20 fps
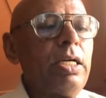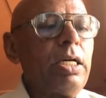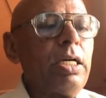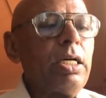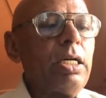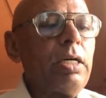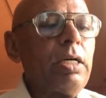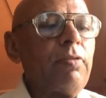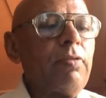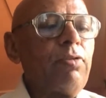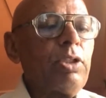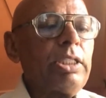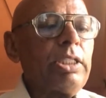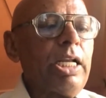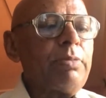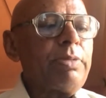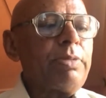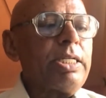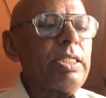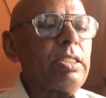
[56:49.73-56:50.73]
for
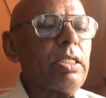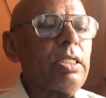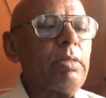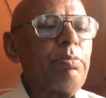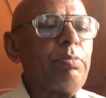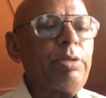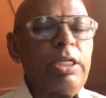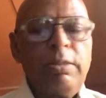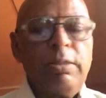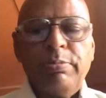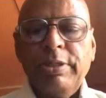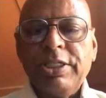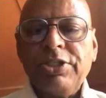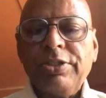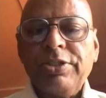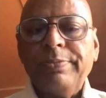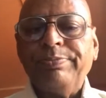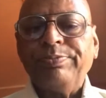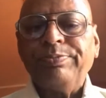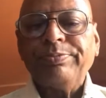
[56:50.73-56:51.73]
that particular
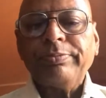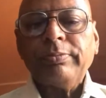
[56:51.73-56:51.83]
purpose.